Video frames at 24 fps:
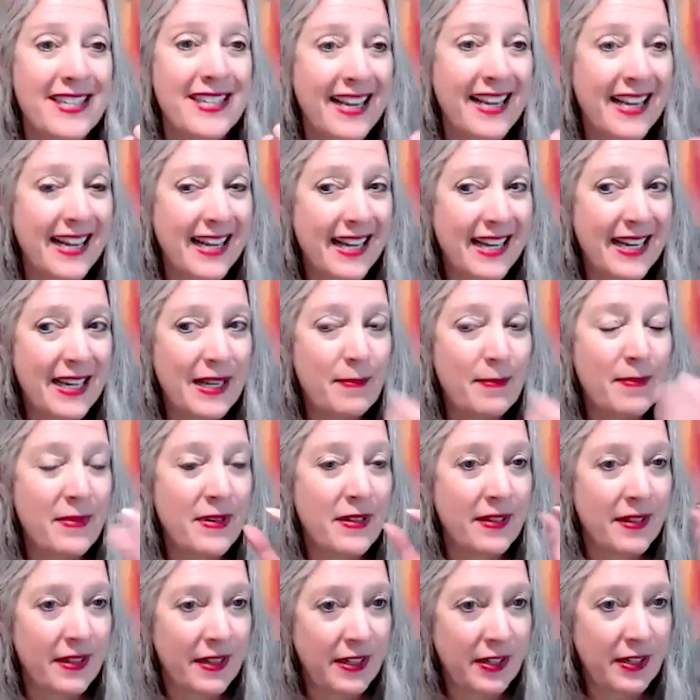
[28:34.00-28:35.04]
time,
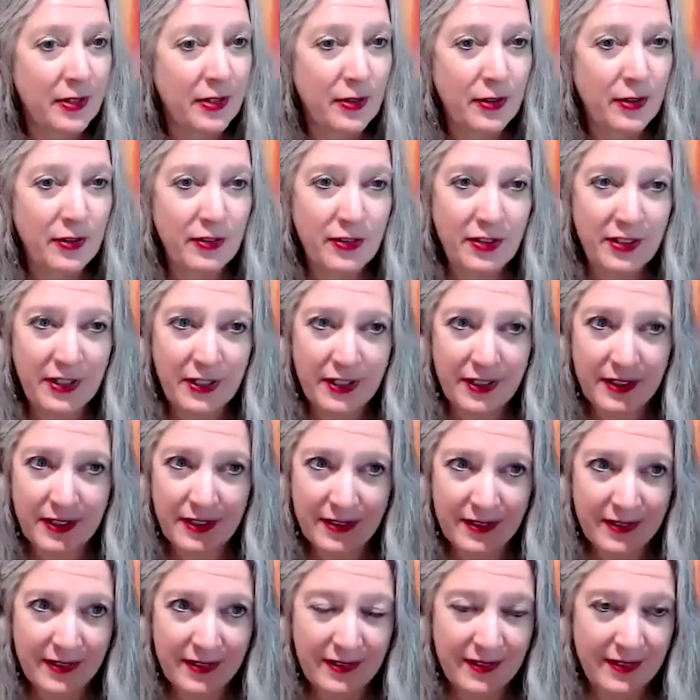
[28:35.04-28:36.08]
energy,
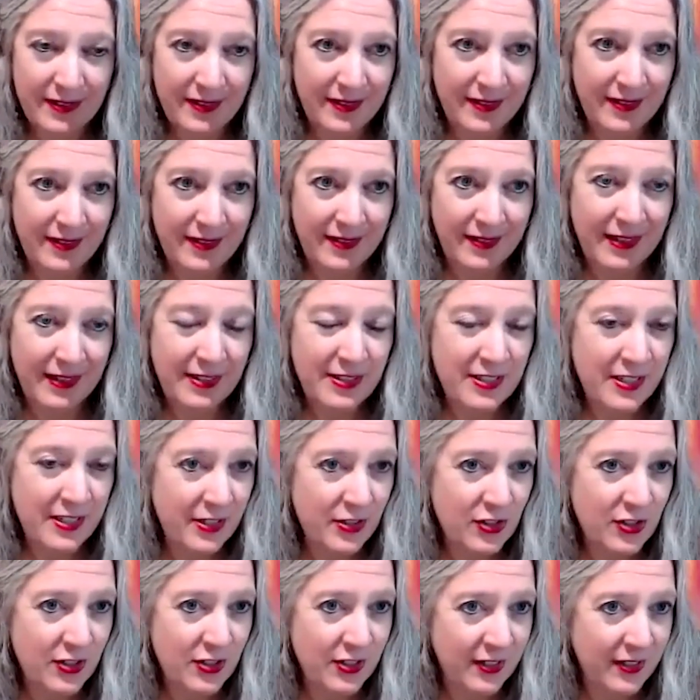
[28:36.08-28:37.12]

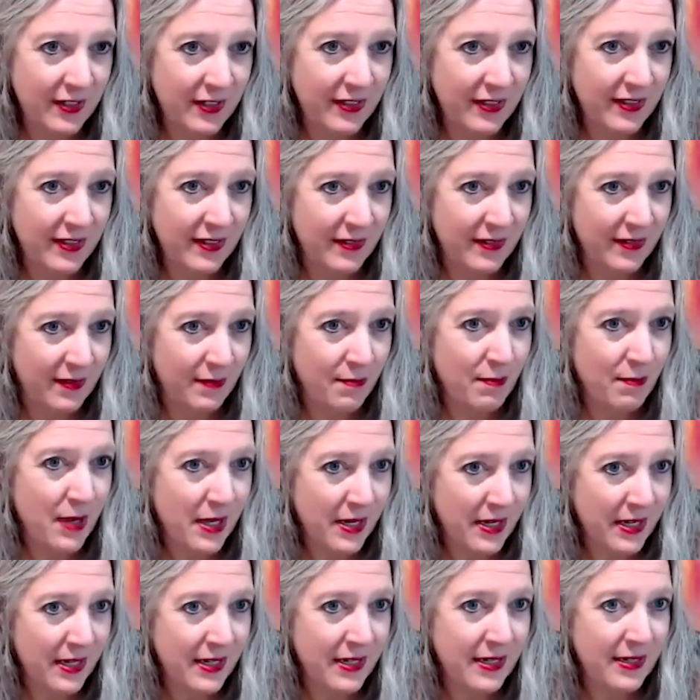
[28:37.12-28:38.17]
attention,
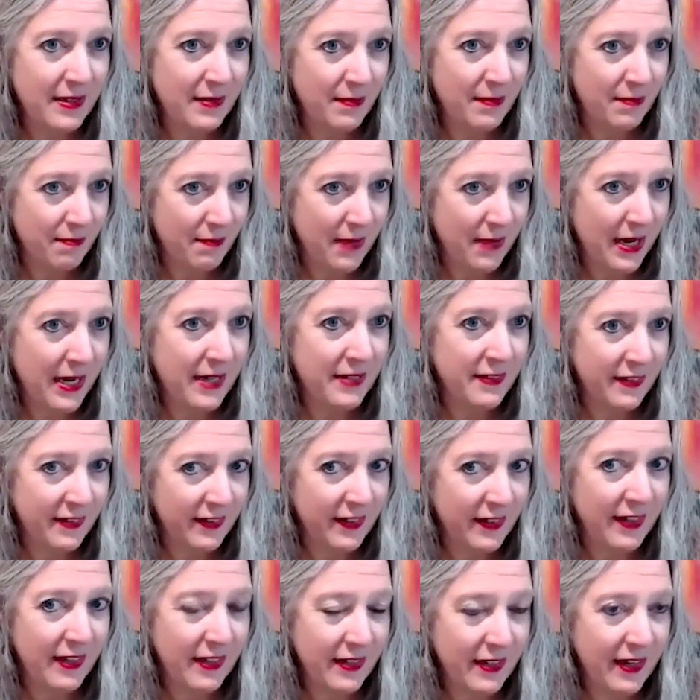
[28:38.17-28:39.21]
money,
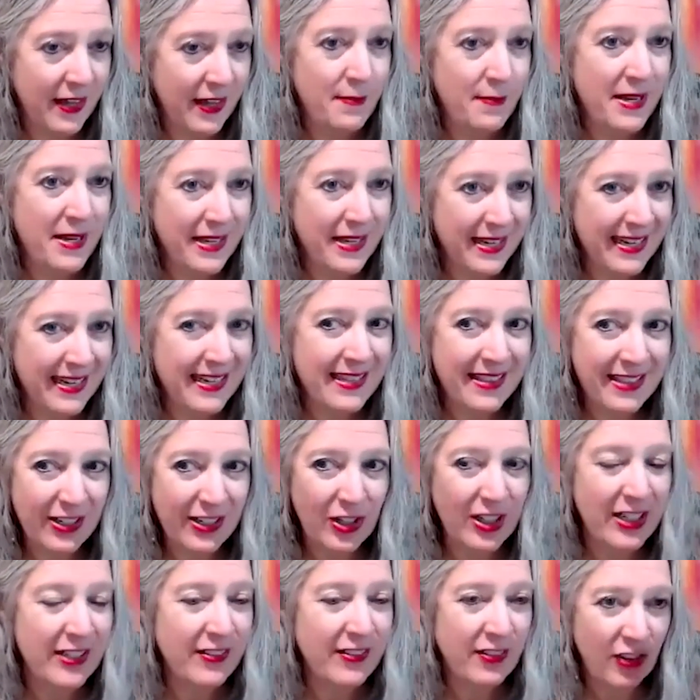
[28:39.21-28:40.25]
mindset. I mean,
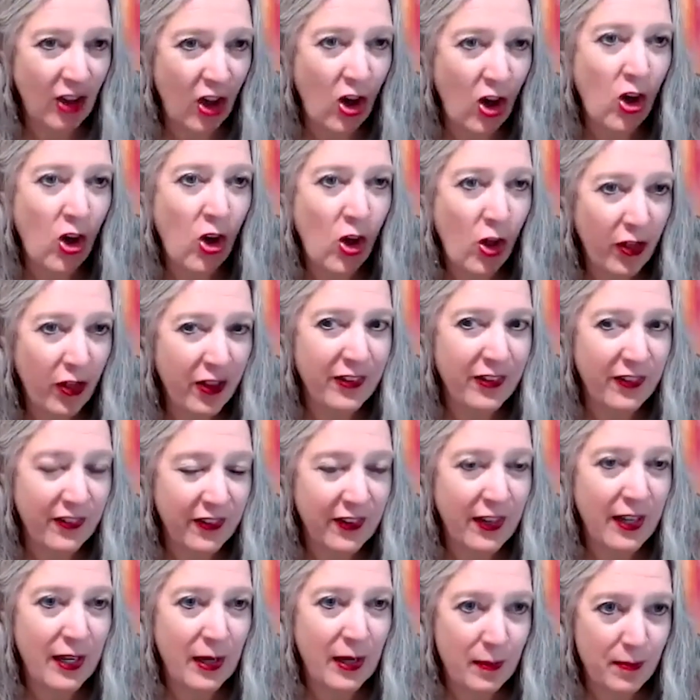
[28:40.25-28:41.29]
it's all the
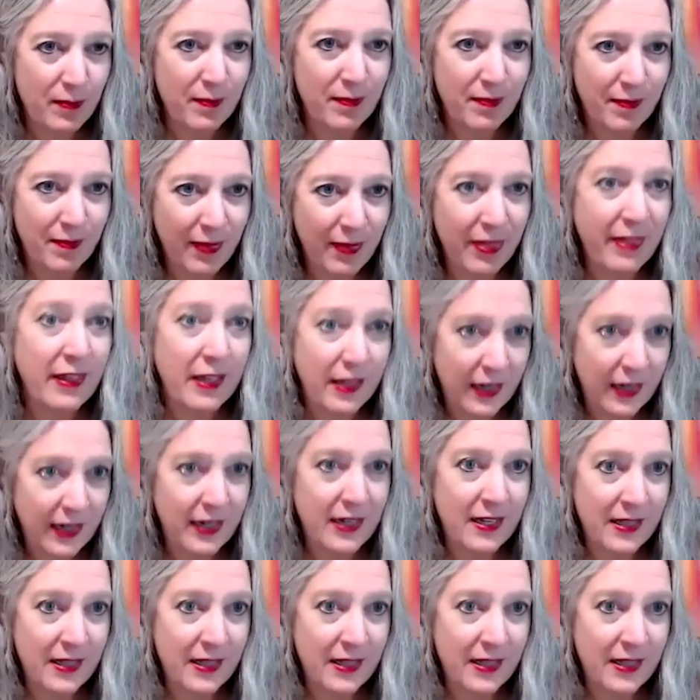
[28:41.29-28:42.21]
same thing.